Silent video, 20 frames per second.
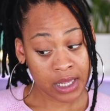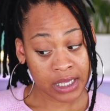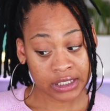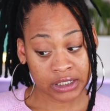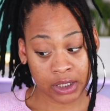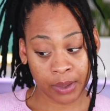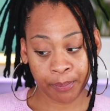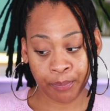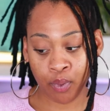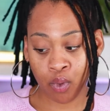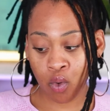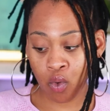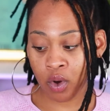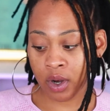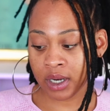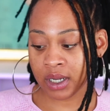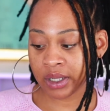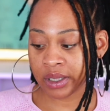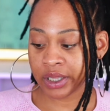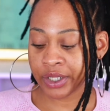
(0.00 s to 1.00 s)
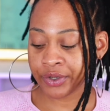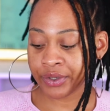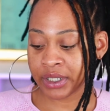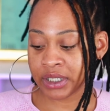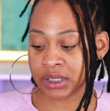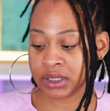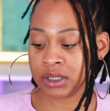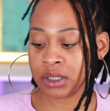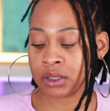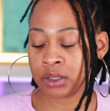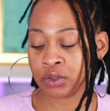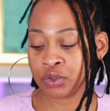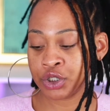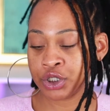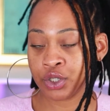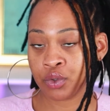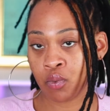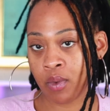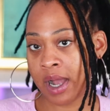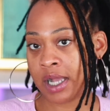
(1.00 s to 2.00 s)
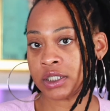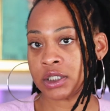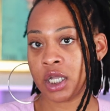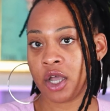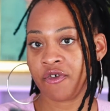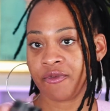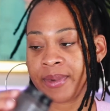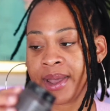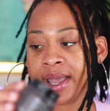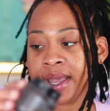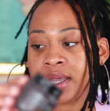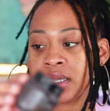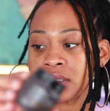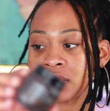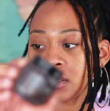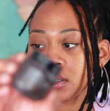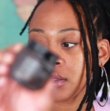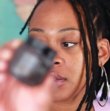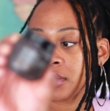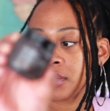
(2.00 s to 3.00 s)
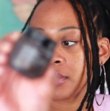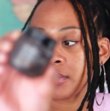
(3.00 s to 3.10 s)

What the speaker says: It's a pore clearing solution wash off mask.